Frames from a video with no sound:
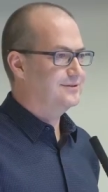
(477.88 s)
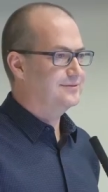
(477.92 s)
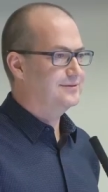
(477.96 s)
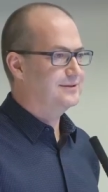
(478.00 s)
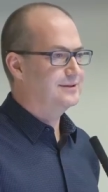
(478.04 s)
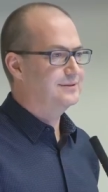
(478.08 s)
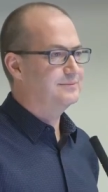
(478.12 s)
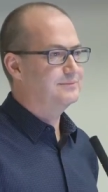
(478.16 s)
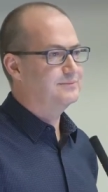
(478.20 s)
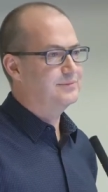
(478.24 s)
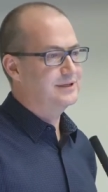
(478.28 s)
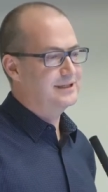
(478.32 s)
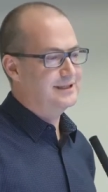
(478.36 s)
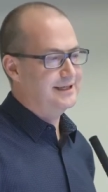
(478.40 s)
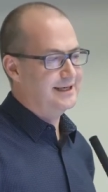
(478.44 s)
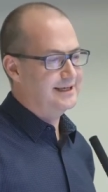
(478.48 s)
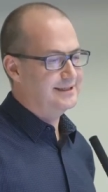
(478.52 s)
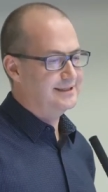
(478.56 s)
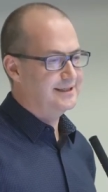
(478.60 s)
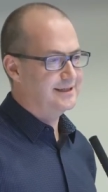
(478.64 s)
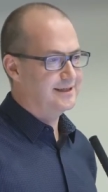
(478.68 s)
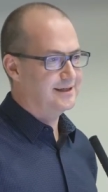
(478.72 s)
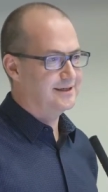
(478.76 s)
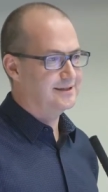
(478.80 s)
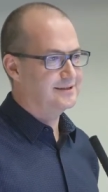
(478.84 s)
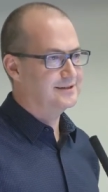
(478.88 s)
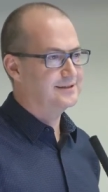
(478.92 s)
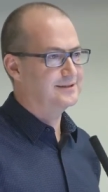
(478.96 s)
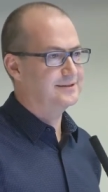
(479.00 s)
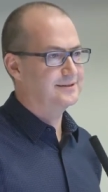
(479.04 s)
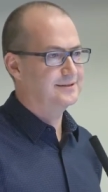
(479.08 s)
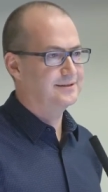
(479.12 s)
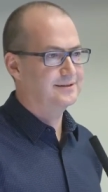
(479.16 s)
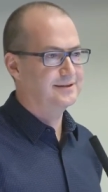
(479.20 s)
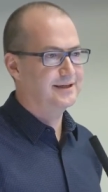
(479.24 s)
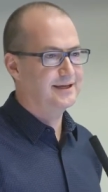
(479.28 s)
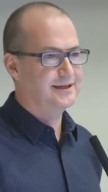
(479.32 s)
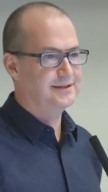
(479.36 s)
of protecting us
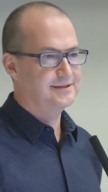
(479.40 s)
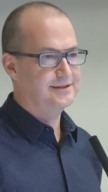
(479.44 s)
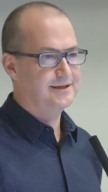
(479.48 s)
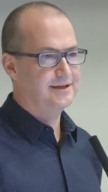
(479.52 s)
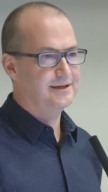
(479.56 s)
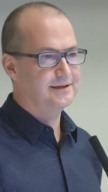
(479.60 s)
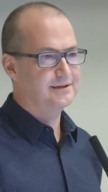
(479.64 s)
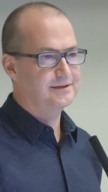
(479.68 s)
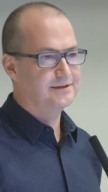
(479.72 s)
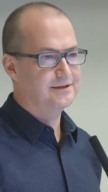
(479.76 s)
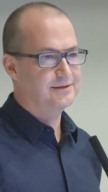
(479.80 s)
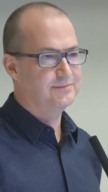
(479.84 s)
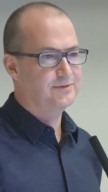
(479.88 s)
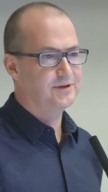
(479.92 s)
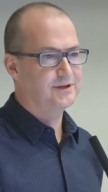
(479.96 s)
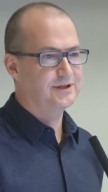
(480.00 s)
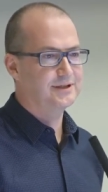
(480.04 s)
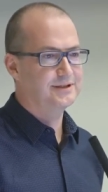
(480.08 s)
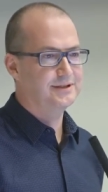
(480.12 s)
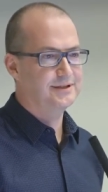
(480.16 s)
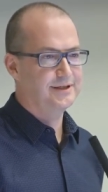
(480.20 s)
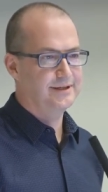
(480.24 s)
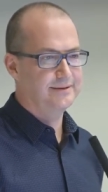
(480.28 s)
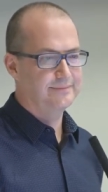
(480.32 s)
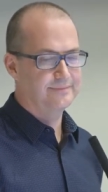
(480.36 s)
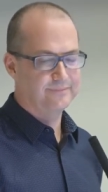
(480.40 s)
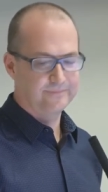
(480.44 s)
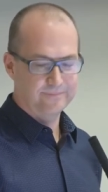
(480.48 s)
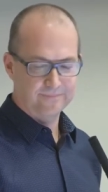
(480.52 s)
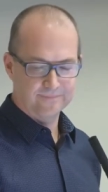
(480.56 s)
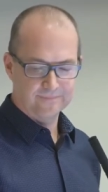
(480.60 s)
as a little community